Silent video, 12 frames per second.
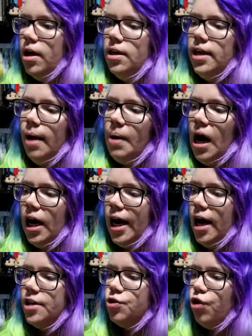Yeah,
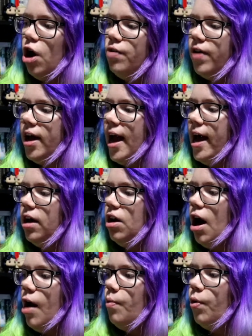Parkhurst Drover and Hell,
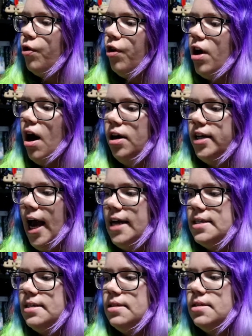High Water, and Hard
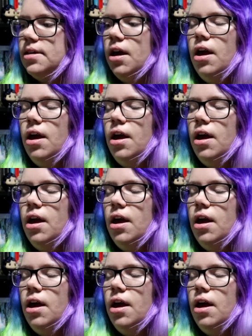Cases